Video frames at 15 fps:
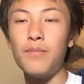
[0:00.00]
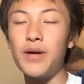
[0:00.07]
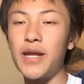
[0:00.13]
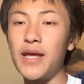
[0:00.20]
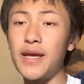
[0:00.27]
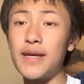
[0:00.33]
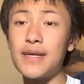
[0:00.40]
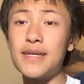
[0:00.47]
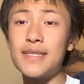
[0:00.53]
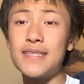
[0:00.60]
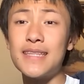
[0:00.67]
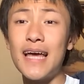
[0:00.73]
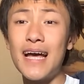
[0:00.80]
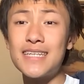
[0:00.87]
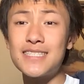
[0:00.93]
But hey,
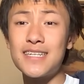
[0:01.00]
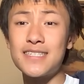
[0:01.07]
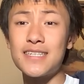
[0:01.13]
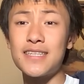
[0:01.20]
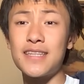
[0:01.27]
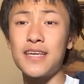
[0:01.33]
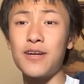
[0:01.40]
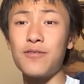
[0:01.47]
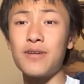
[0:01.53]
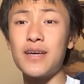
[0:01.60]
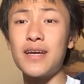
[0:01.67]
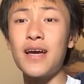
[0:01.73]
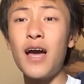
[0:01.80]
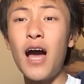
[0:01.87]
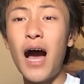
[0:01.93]
that's just a
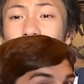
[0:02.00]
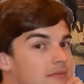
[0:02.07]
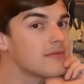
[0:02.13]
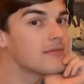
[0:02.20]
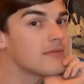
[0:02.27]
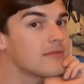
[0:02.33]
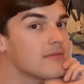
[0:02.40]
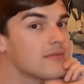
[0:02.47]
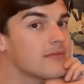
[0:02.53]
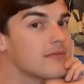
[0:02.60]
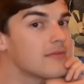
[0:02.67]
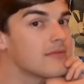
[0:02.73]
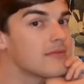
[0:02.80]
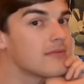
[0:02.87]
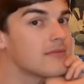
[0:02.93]
theory. A
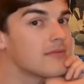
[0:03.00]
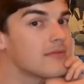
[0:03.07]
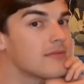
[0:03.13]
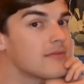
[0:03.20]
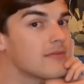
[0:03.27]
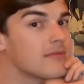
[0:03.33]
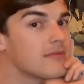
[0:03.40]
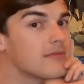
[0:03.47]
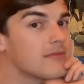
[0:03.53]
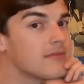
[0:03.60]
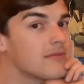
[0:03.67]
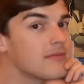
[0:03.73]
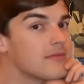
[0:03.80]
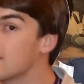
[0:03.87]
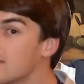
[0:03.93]
game theory.
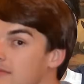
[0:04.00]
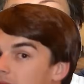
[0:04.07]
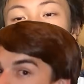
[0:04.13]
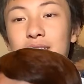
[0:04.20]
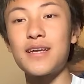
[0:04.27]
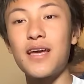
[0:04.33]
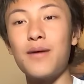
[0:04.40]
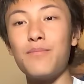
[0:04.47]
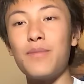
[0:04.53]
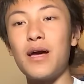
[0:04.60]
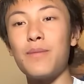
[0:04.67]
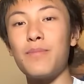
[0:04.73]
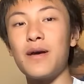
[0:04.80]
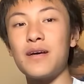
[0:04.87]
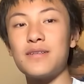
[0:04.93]
Thanks again,
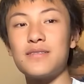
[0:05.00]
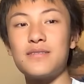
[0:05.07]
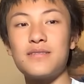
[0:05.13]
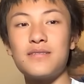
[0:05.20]
MacLeod.